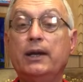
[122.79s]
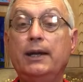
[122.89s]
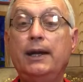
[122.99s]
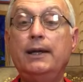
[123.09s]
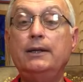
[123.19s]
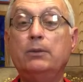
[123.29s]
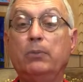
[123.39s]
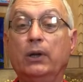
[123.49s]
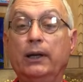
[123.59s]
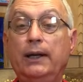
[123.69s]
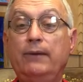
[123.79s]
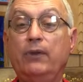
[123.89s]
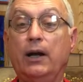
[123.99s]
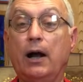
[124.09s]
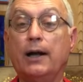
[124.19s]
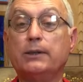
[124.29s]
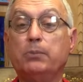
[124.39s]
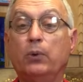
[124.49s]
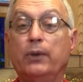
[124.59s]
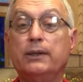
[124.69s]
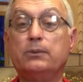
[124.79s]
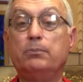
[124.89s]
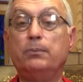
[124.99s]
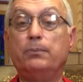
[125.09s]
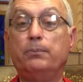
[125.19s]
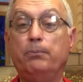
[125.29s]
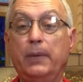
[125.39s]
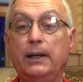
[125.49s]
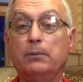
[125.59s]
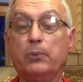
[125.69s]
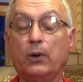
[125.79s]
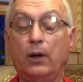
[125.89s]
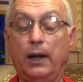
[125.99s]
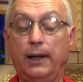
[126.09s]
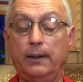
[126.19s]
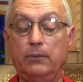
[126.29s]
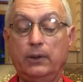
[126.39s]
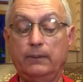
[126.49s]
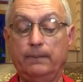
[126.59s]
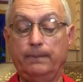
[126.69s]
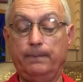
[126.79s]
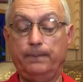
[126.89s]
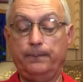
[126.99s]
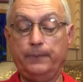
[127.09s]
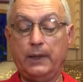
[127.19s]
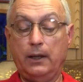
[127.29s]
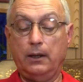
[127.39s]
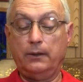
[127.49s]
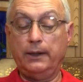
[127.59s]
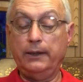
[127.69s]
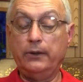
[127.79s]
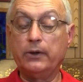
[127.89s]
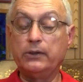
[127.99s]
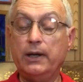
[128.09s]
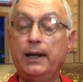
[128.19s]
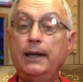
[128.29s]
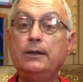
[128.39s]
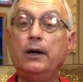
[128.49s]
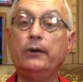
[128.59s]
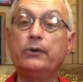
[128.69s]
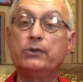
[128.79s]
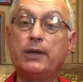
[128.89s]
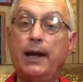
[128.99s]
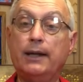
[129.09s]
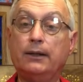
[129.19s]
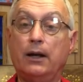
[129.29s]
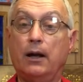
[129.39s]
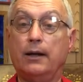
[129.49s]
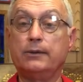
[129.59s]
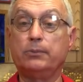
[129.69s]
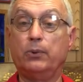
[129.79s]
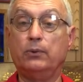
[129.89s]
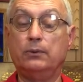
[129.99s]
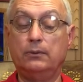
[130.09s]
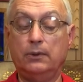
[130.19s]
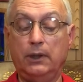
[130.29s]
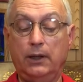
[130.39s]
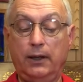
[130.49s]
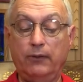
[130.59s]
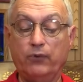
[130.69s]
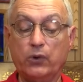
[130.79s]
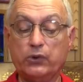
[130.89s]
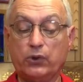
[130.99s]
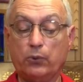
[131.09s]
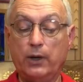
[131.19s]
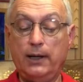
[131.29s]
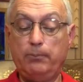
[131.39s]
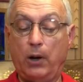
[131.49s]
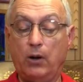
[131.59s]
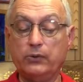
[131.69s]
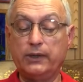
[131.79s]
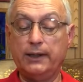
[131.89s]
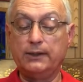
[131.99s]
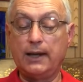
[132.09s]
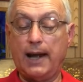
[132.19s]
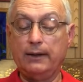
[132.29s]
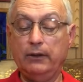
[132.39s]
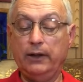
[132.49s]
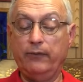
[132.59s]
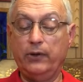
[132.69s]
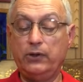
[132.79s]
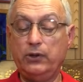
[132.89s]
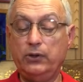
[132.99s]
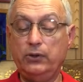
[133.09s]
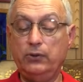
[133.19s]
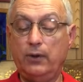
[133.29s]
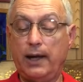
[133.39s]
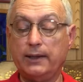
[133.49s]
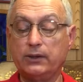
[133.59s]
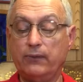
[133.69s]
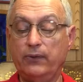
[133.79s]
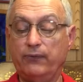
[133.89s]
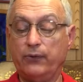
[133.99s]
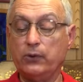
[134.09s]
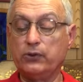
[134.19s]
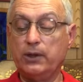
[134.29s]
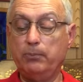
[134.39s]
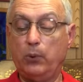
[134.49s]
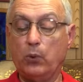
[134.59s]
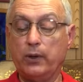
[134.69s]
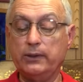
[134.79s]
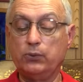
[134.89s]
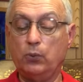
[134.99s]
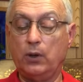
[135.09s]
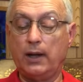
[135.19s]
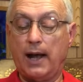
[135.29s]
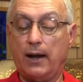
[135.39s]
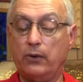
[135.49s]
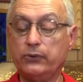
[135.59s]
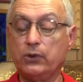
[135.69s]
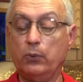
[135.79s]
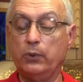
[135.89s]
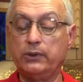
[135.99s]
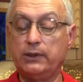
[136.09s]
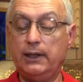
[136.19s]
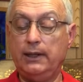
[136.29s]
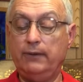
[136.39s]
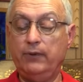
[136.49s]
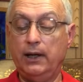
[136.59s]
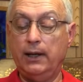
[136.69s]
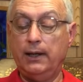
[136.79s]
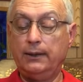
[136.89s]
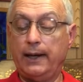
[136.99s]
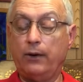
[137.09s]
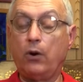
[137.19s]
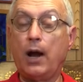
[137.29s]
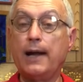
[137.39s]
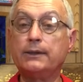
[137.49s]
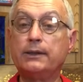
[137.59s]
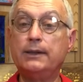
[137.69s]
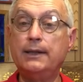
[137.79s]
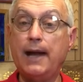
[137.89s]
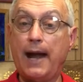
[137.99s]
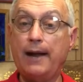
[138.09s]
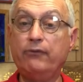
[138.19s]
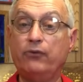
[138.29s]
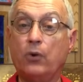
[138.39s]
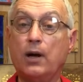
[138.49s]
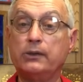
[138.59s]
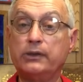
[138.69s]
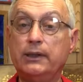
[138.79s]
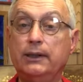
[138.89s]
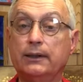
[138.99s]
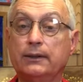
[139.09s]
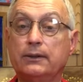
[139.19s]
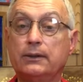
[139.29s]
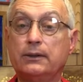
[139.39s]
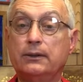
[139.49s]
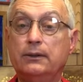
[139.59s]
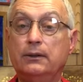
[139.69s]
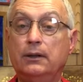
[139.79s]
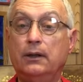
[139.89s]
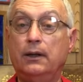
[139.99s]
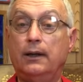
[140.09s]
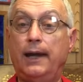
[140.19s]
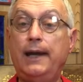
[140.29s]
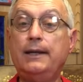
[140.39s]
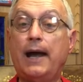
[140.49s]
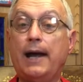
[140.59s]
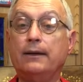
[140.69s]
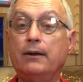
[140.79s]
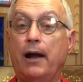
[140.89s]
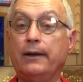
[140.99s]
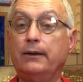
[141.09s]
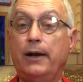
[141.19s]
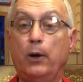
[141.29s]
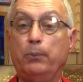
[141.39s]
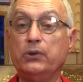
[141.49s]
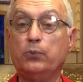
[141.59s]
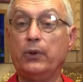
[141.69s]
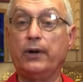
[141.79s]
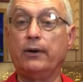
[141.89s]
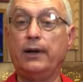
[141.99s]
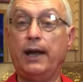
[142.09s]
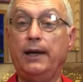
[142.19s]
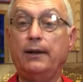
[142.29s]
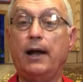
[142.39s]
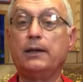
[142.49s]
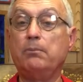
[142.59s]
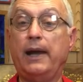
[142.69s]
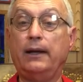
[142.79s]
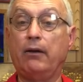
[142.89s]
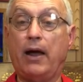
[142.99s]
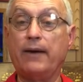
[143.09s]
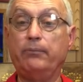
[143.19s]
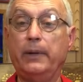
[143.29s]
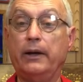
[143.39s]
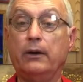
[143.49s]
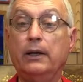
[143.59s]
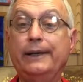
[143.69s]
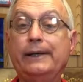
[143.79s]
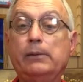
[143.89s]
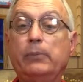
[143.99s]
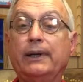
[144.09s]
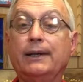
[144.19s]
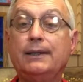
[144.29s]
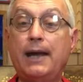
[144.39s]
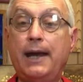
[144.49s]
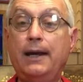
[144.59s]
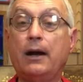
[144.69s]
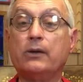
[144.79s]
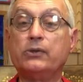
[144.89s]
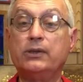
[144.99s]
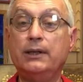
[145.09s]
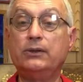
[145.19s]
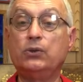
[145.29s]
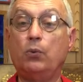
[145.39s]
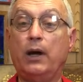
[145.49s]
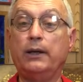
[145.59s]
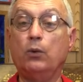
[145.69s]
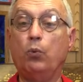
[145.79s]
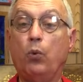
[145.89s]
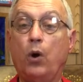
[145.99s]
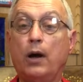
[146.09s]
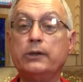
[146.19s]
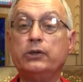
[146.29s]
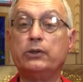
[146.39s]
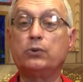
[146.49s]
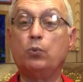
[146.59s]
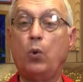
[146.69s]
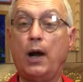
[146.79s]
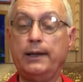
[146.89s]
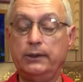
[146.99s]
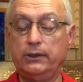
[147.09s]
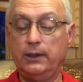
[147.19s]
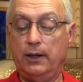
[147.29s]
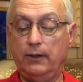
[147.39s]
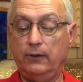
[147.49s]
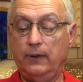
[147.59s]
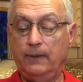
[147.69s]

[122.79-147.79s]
a need to believe the gospel that's being proclaimed. Then there is a need to understand the gospel. In verse 3, Paul says, And I delivered to you as of the first importance what I also received, that Christ died for our sins. He died not to help us with our day, not to make life better but to take our sins away, to wash us white as snow